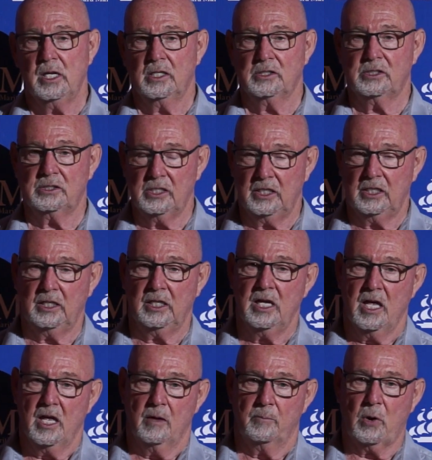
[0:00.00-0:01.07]
City
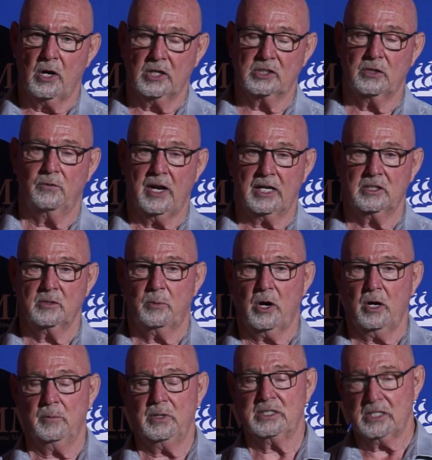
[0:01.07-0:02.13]
Parks and Rec
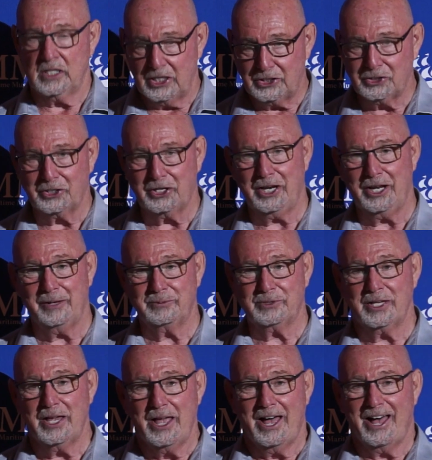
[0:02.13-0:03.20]
Department's nature camps.